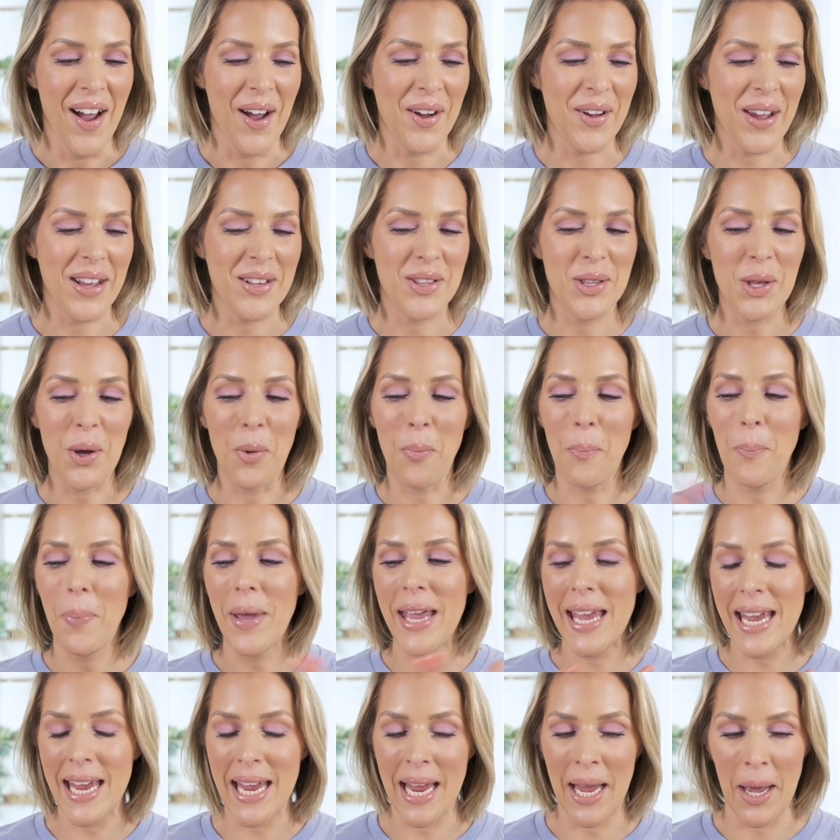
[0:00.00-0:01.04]
Okay, so
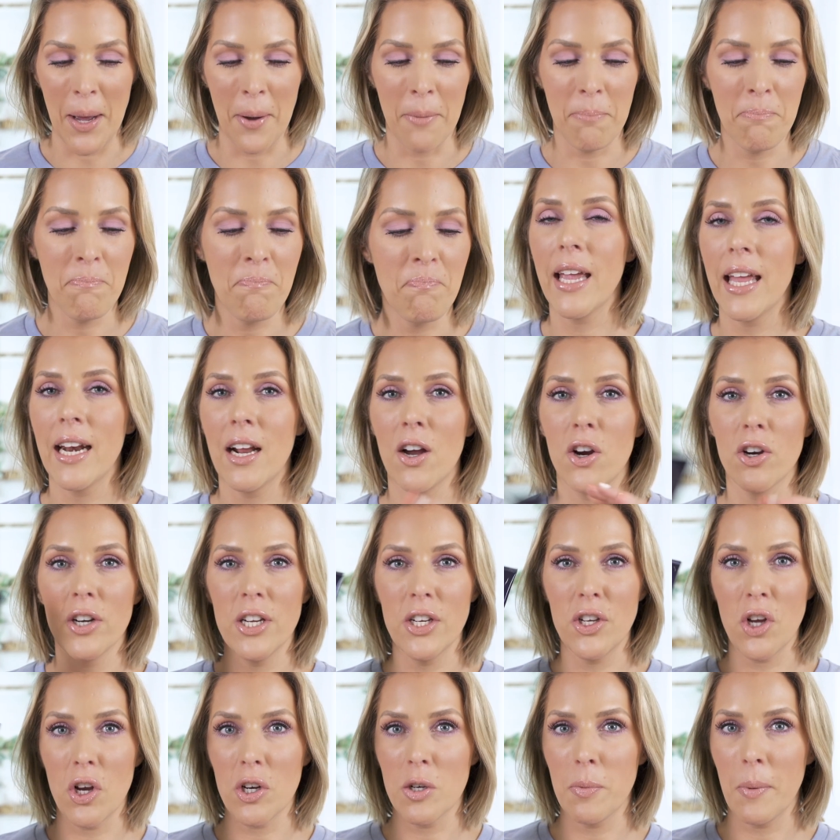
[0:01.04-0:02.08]
PM, and I already
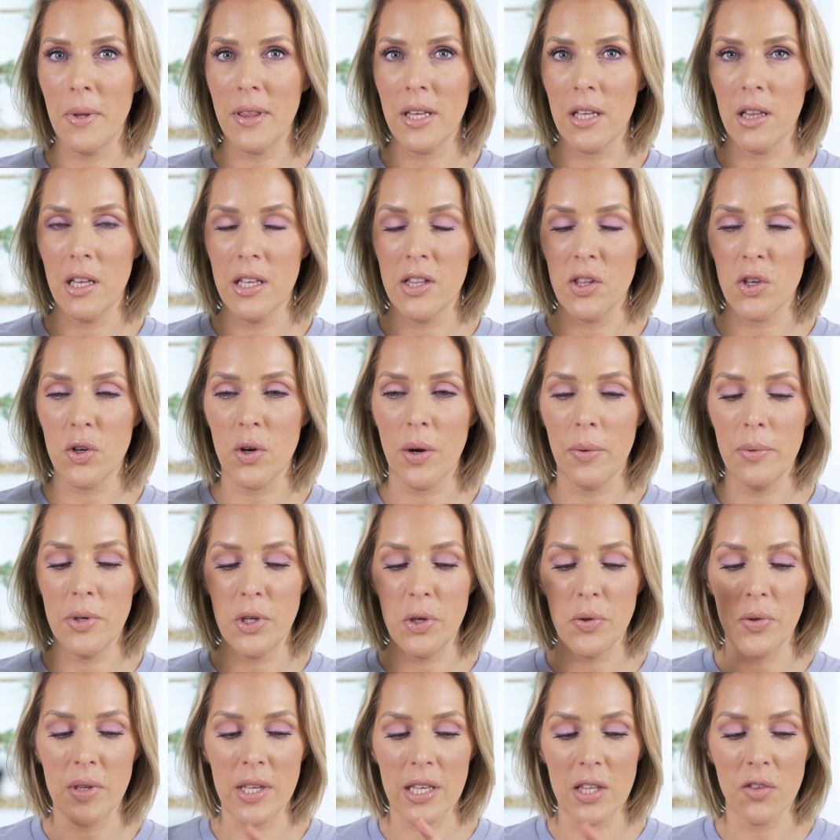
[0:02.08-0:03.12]
talked about the cleanser. I would
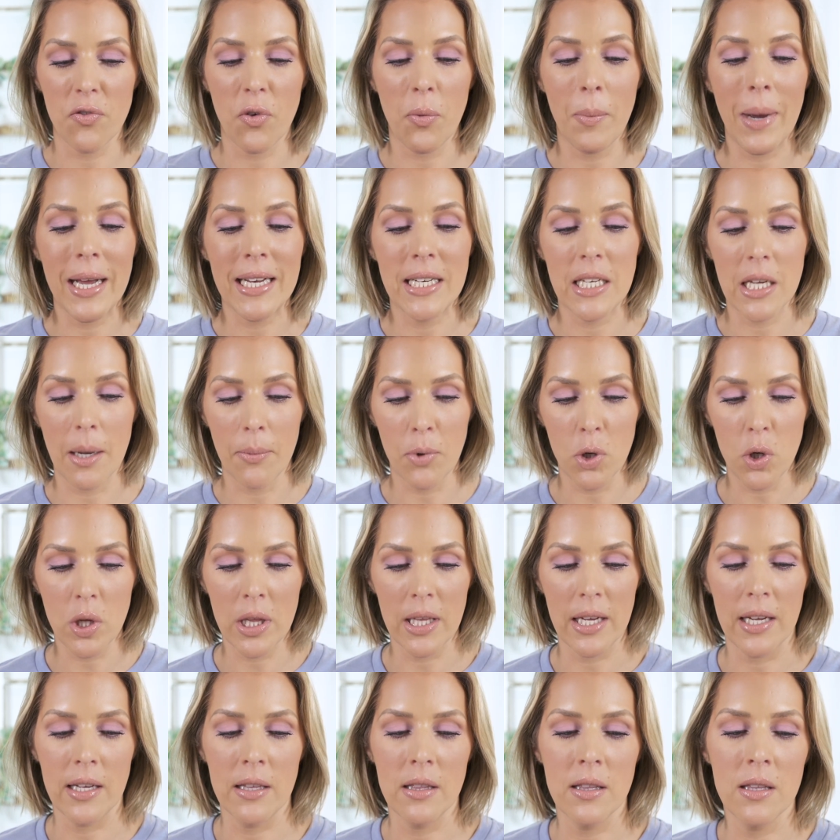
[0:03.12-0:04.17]
use this for my double
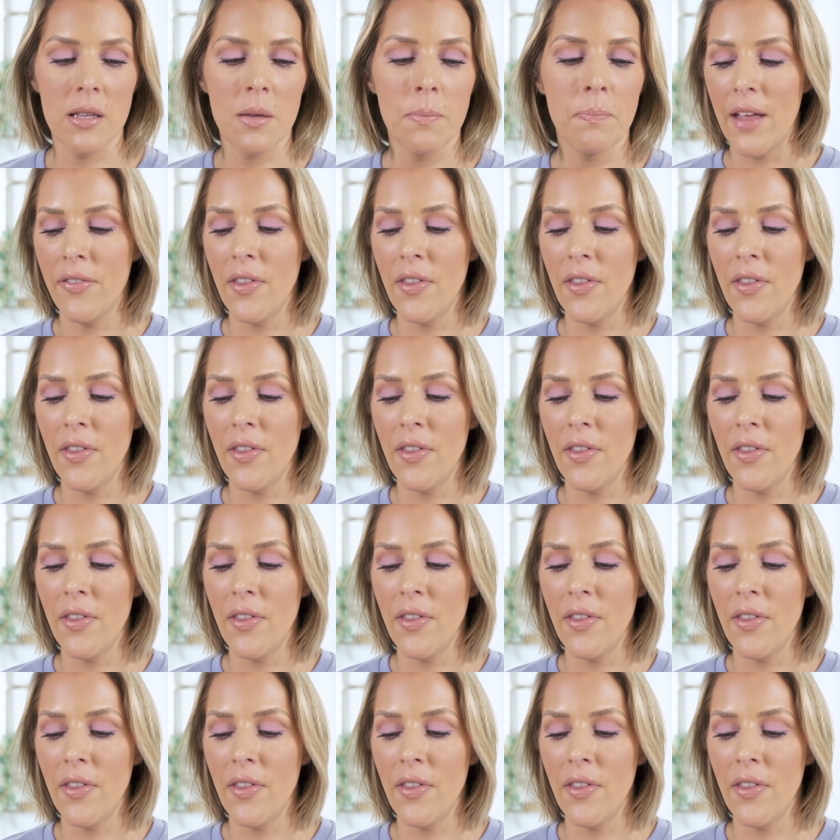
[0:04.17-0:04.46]
cleanse.